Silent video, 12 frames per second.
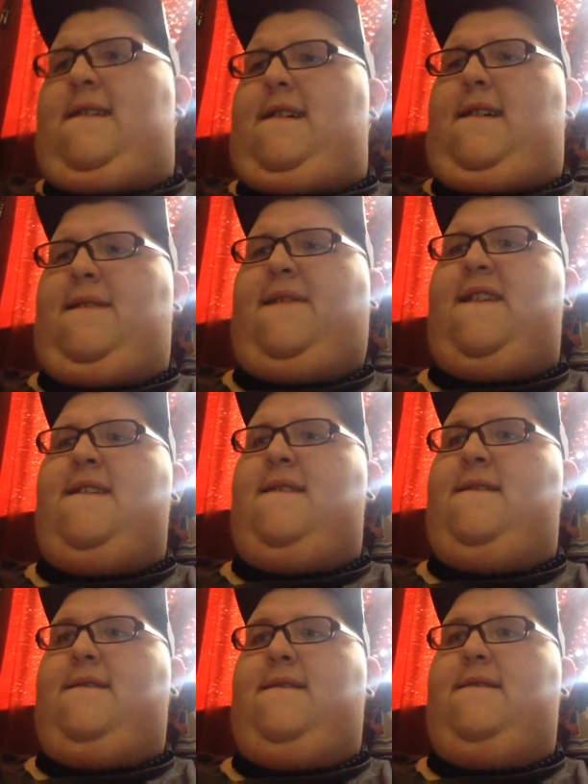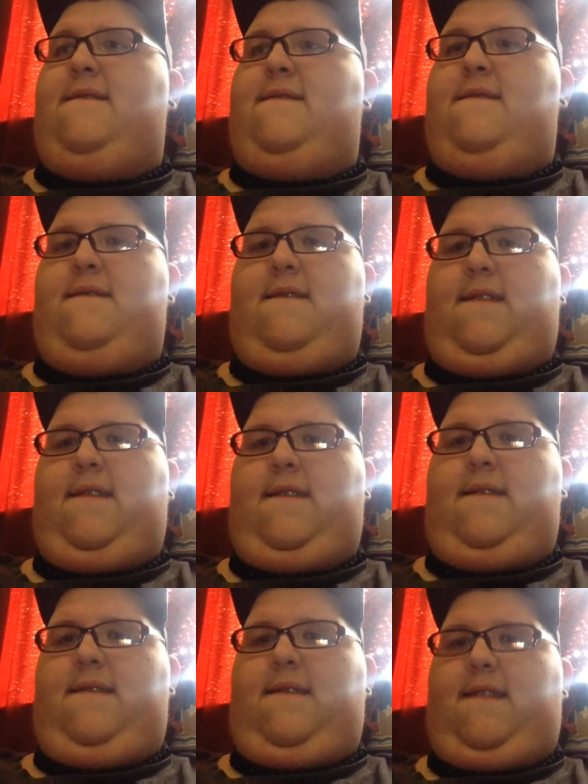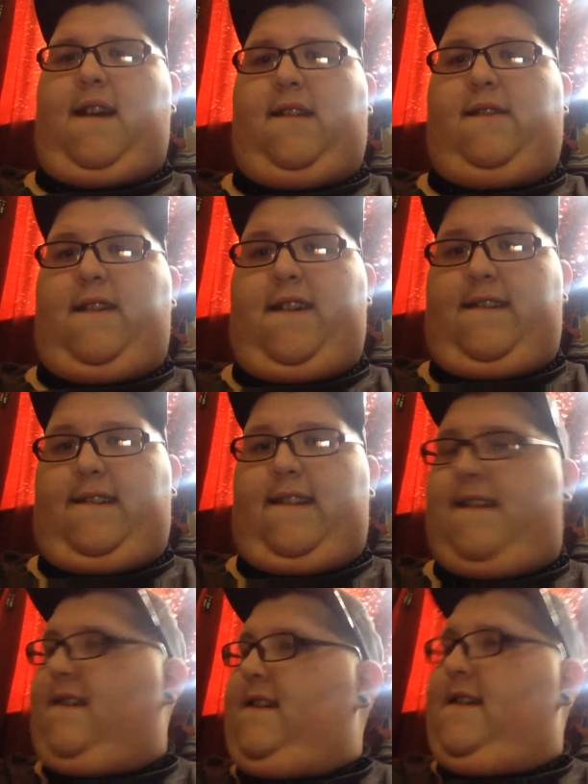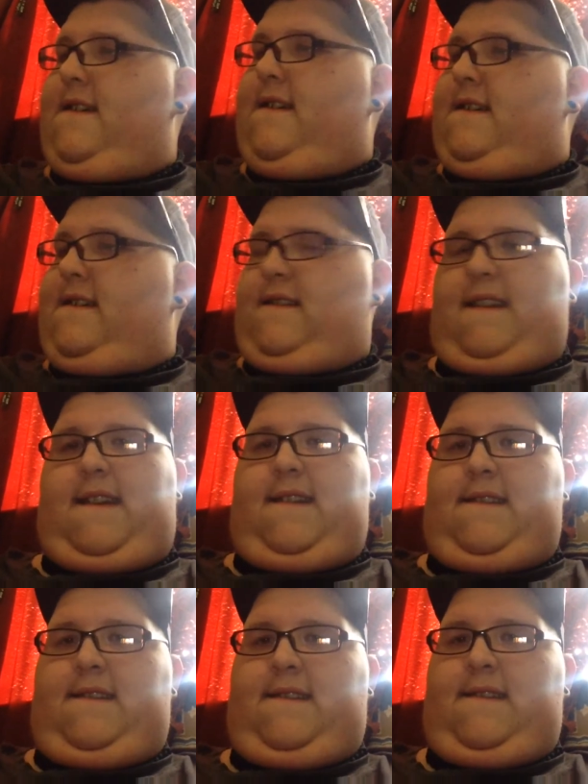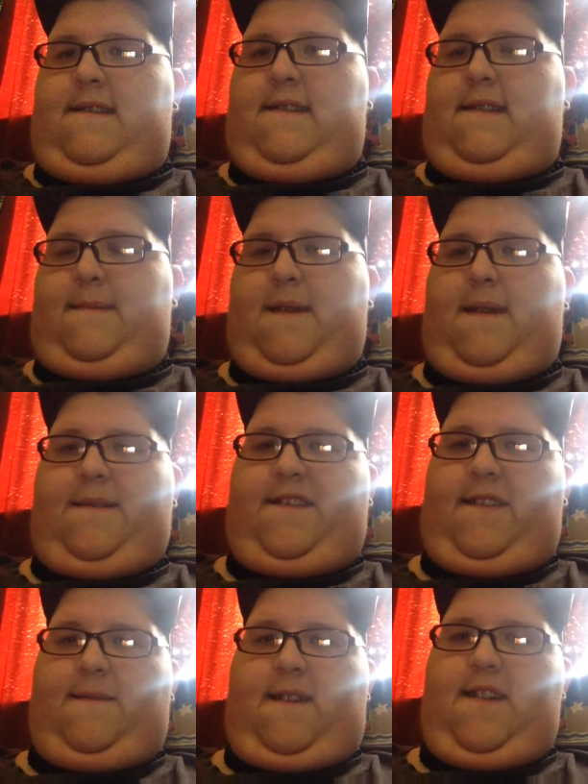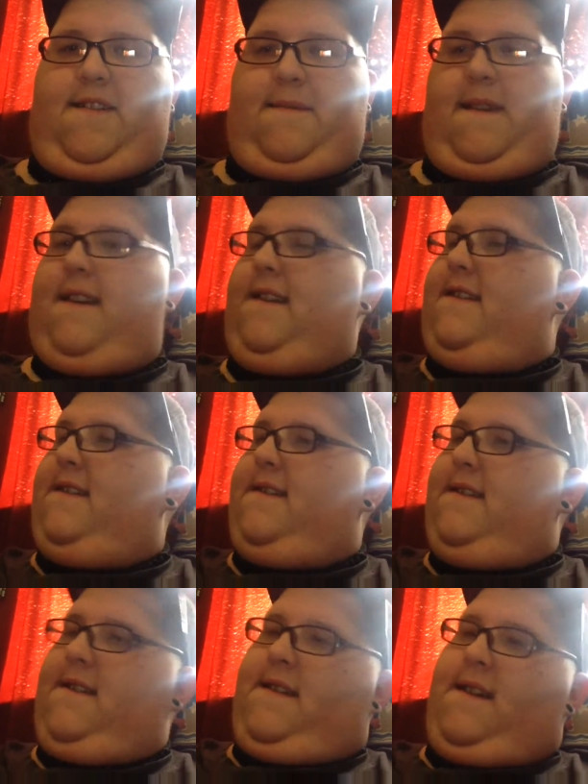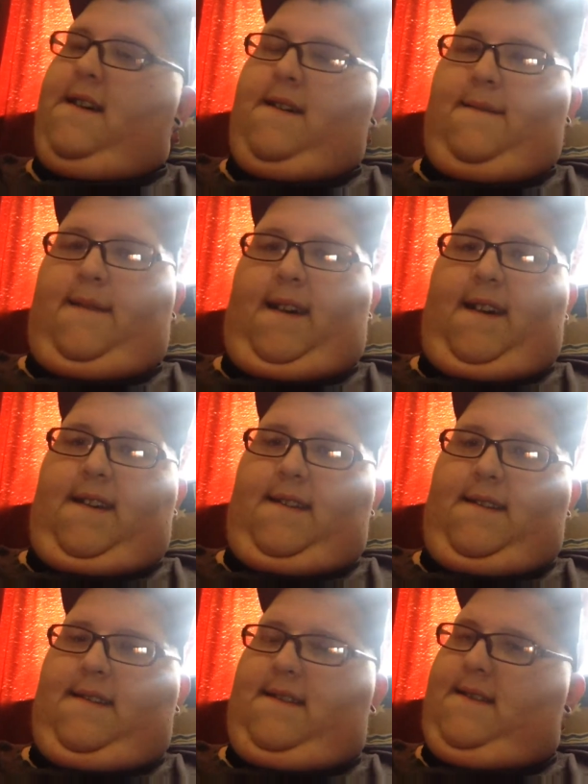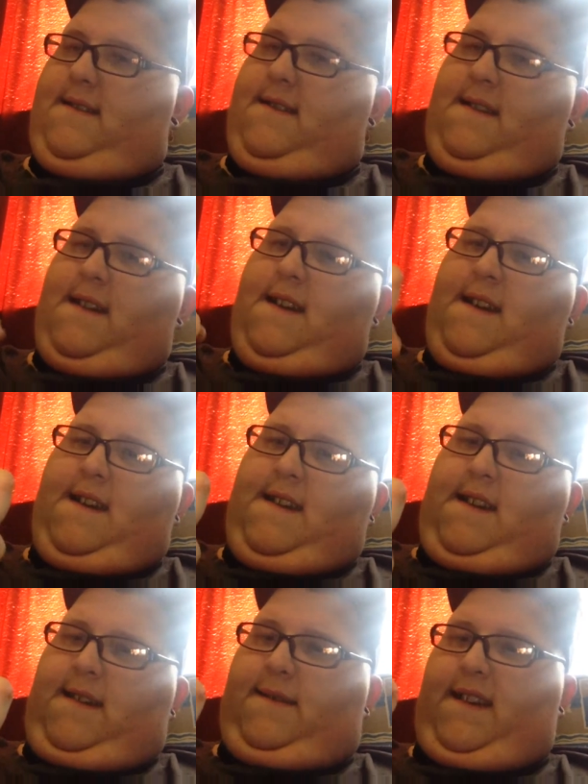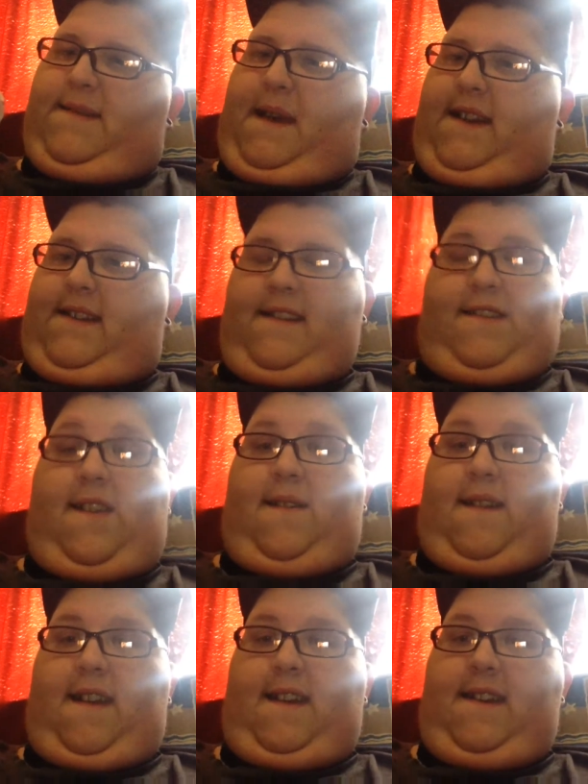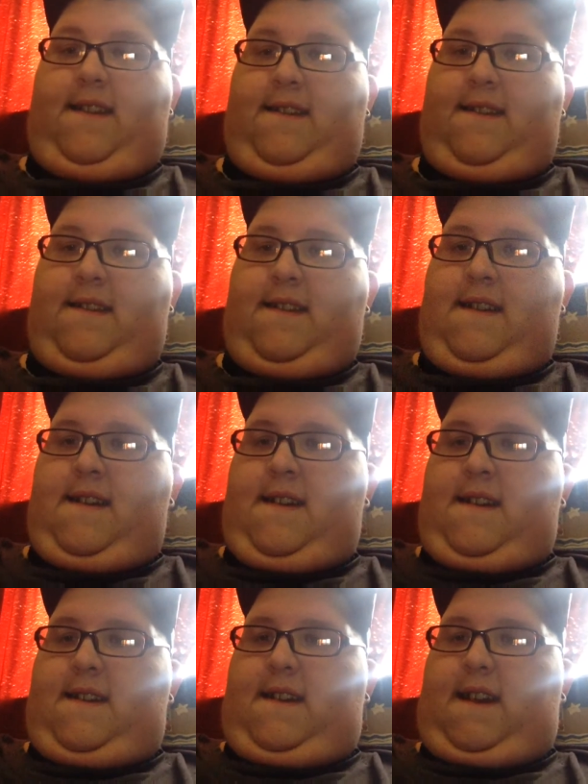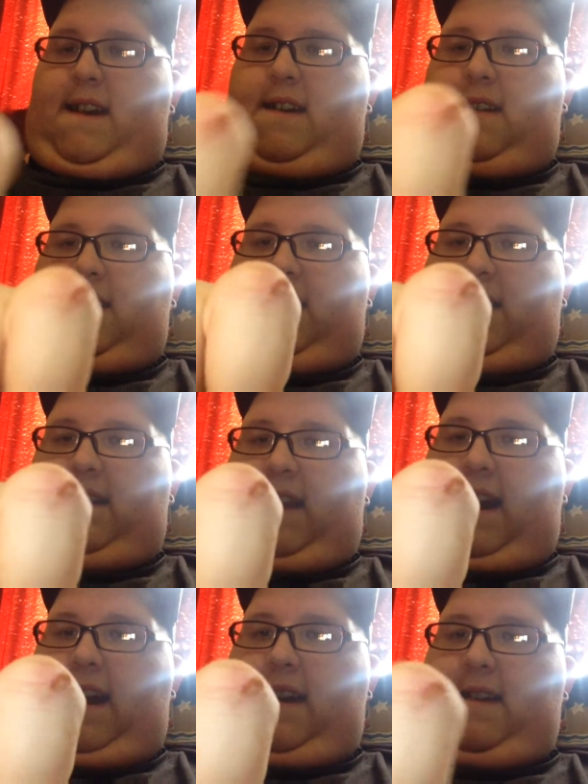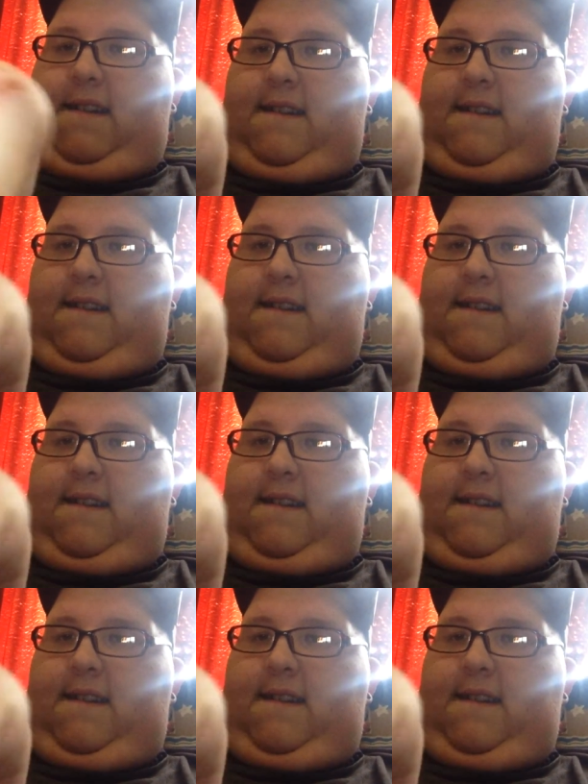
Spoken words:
a few cuss words, then you probably shouldn't watch me. But anyways, back to the story. Yeah, I did that.